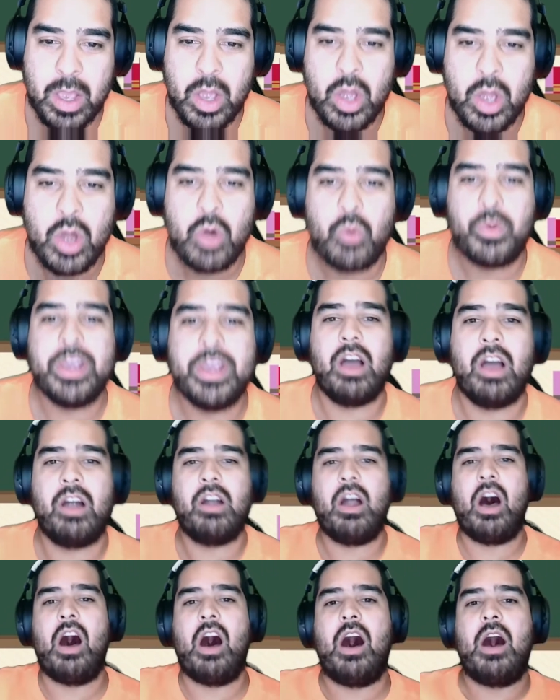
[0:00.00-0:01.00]
We are
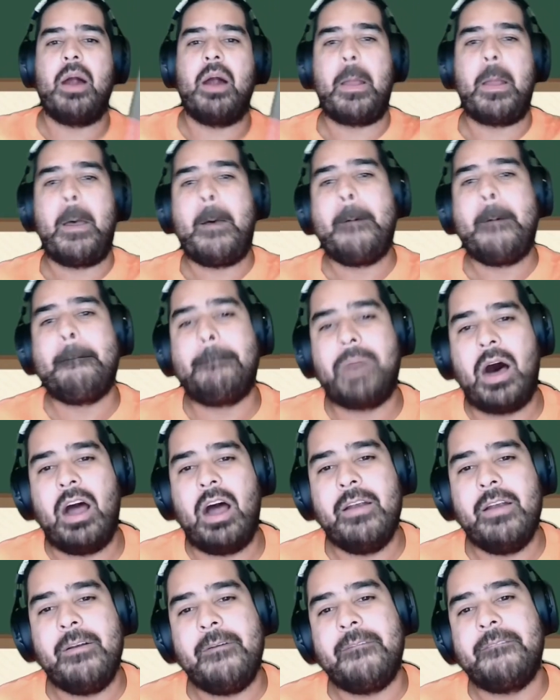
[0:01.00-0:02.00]
on
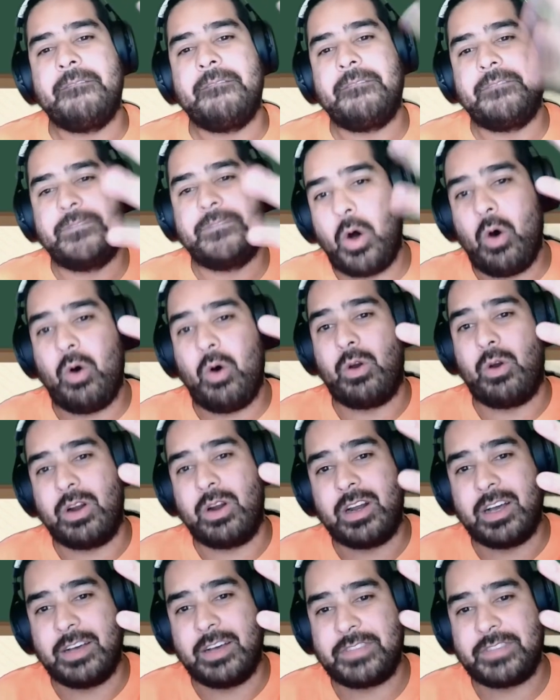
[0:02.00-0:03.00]
part
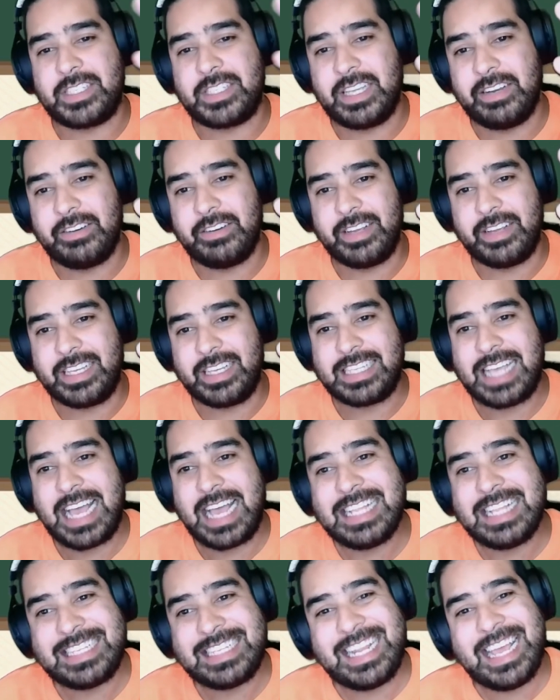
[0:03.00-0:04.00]
4 of the series,
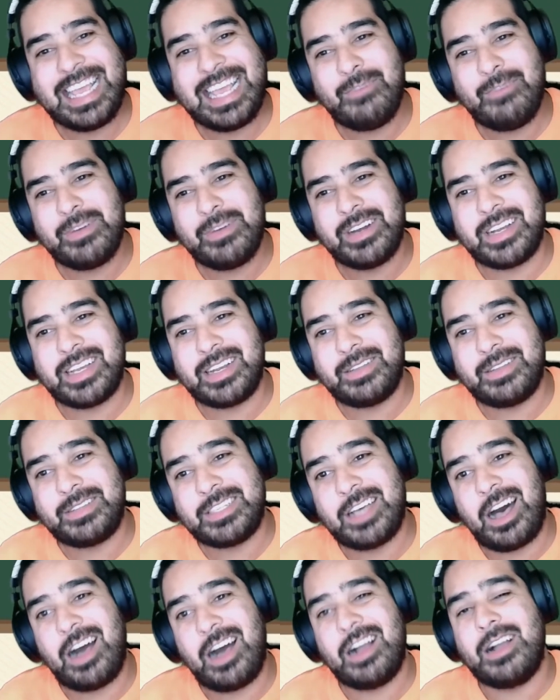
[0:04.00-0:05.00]
and today we're going to
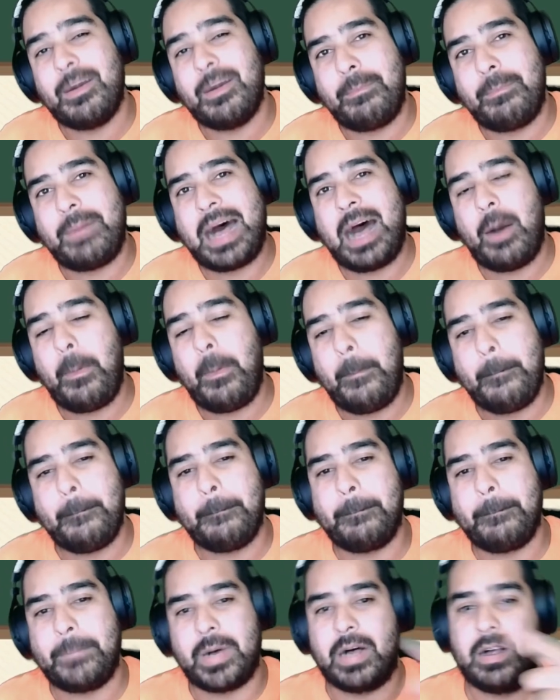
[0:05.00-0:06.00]
talk about
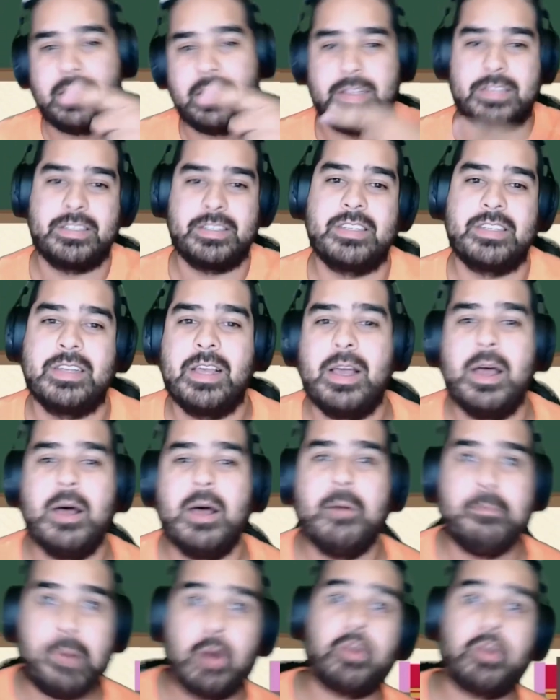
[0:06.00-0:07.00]
balls.
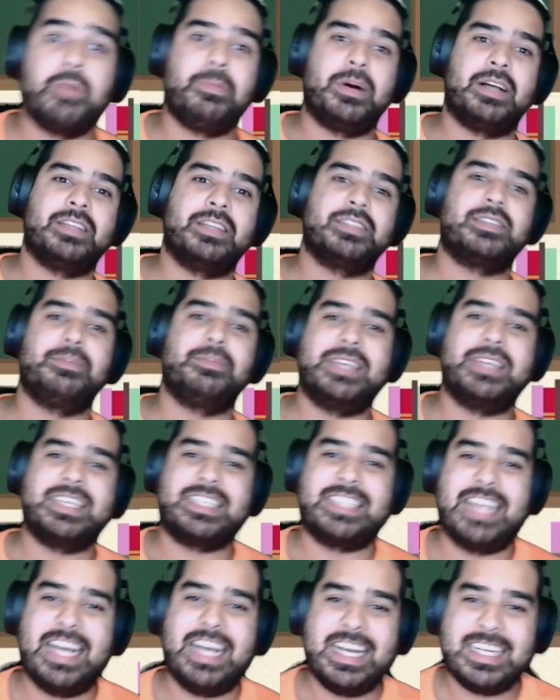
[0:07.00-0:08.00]
Pokeballs, to be
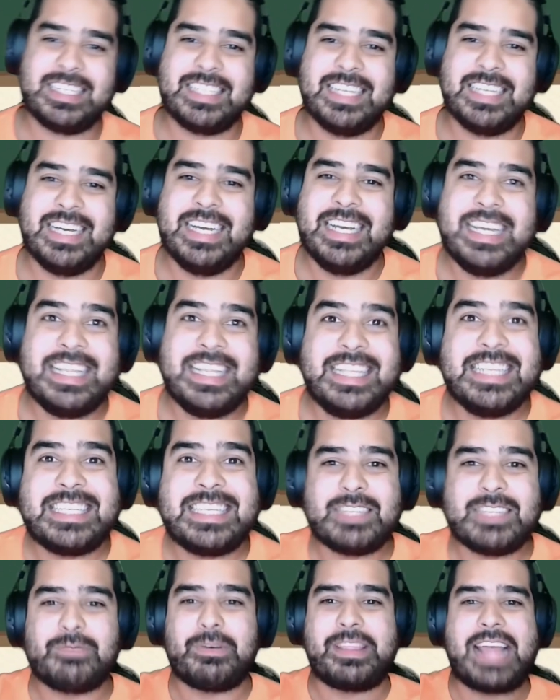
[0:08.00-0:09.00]
exact. This
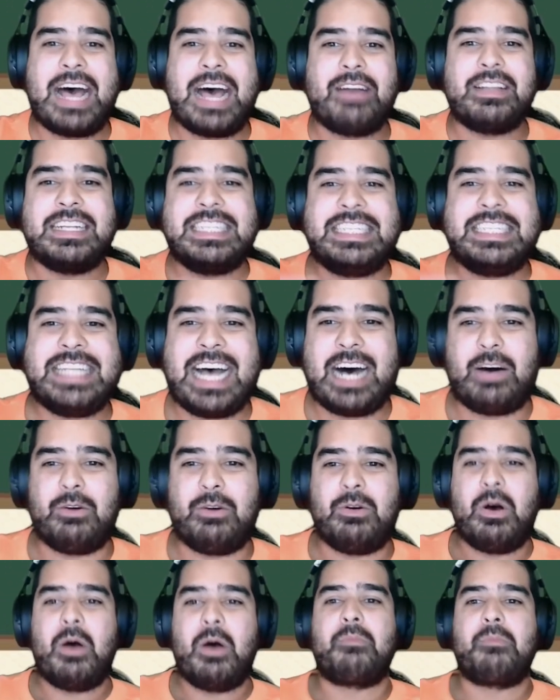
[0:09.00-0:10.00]
is without a doubt
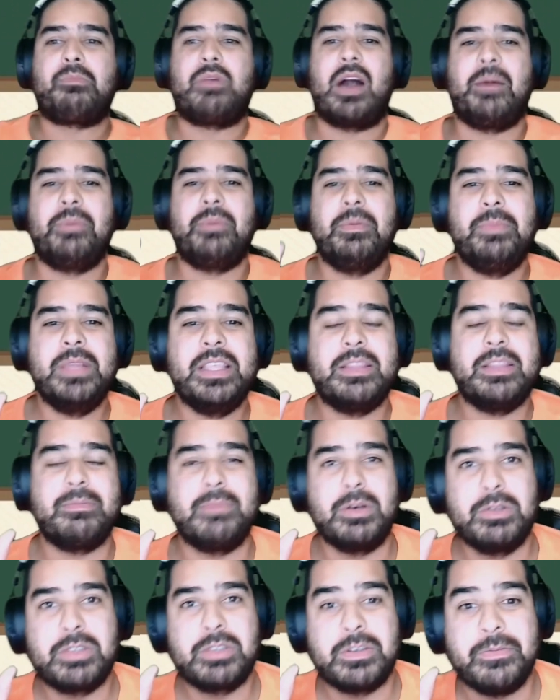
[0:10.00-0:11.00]
probably the
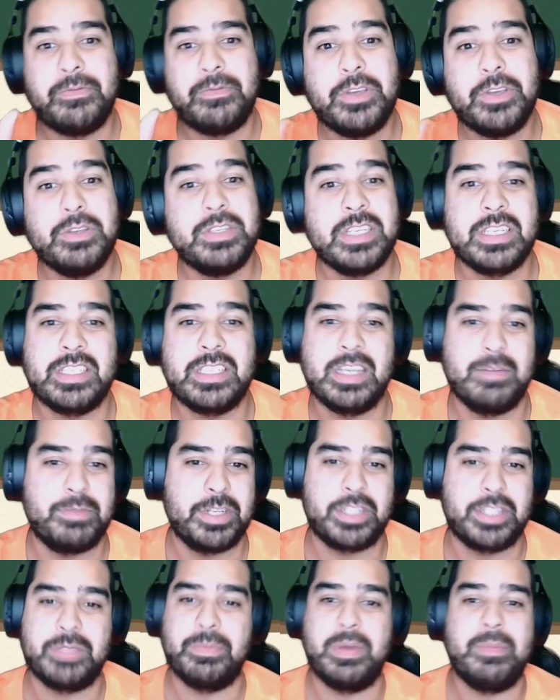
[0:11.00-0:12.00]
most confusing
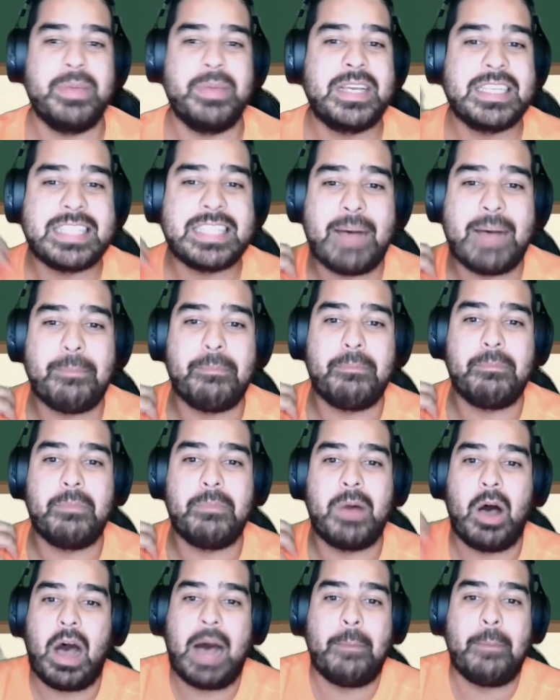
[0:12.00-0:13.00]
subject to me because I'm
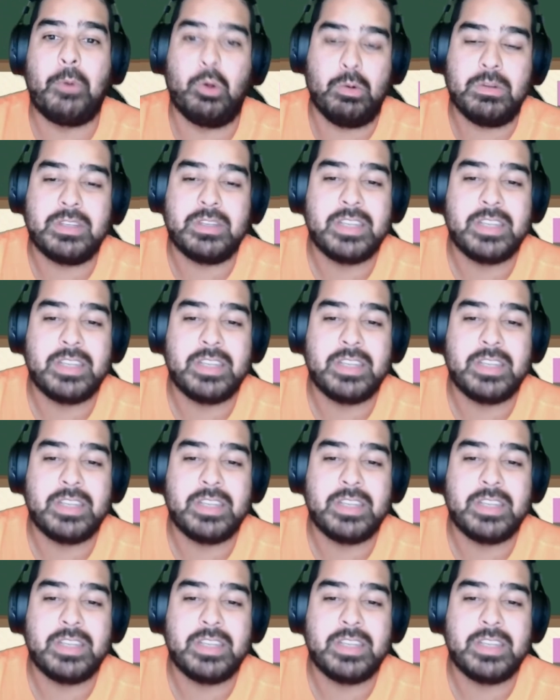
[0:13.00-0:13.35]
old,